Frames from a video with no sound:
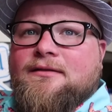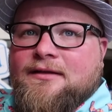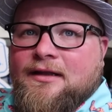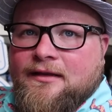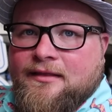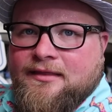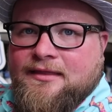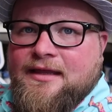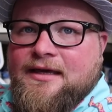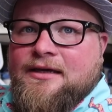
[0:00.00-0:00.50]

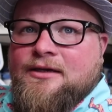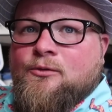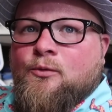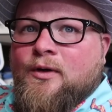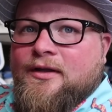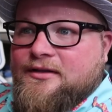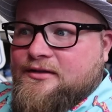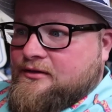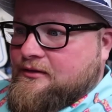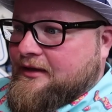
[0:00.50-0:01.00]
The thing
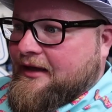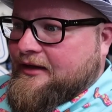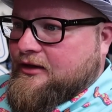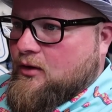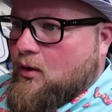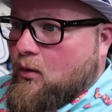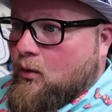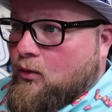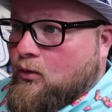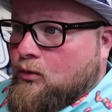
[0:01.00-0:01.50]
with like
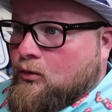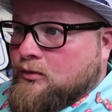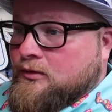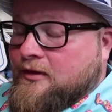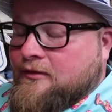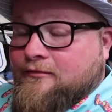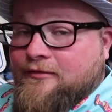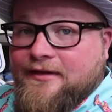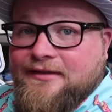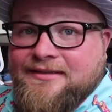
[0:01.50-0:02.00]

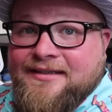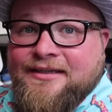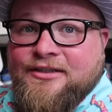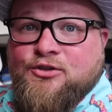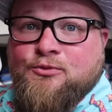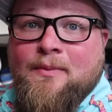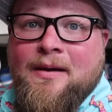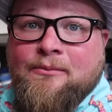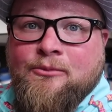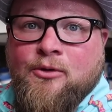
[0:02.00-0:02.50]
old
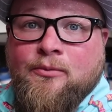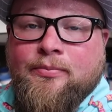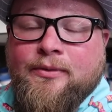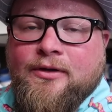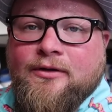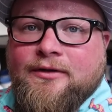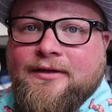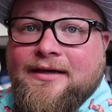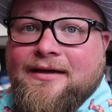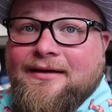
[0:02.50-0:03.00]
vintage
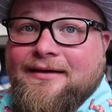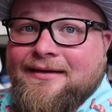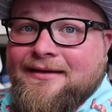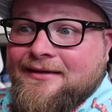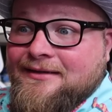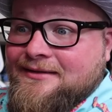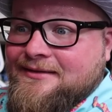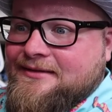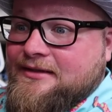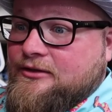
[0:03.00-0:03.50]
memorabilia
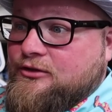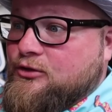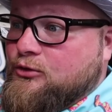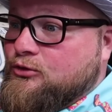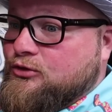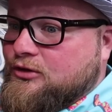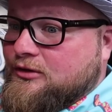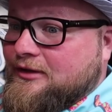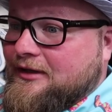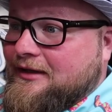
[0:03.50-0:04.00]
is
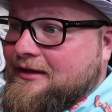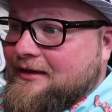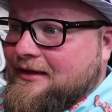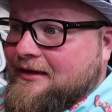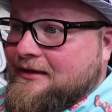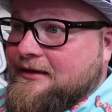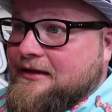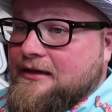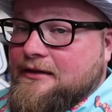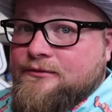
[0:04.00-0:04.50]
usually
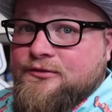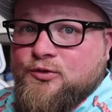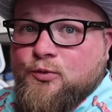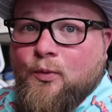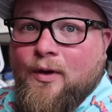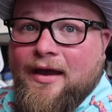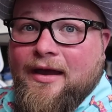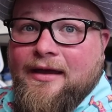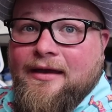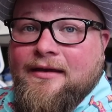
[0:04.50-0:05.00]
it gives
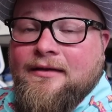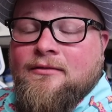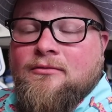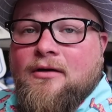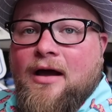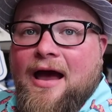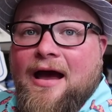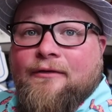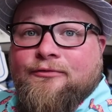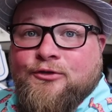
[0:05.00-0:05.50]
way
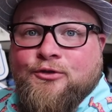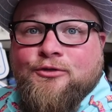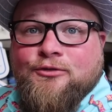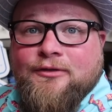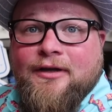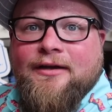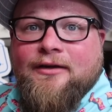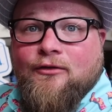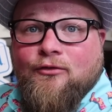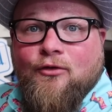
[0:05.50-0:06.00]
after
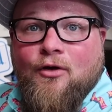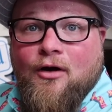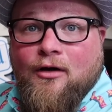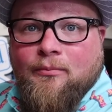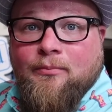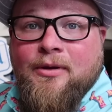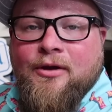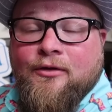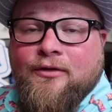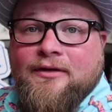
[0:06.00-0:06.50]
like a
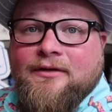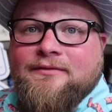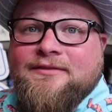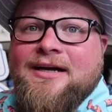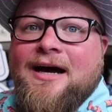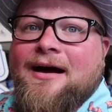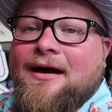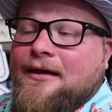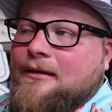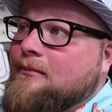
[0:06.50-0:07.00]
long period of
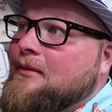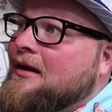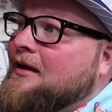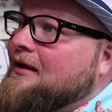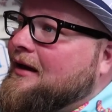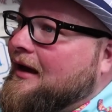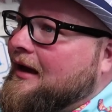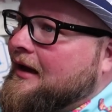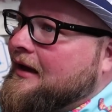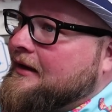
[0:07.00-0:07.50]
time,
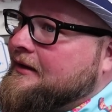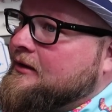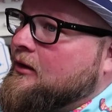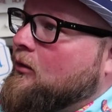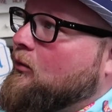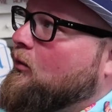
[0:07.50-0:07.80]
and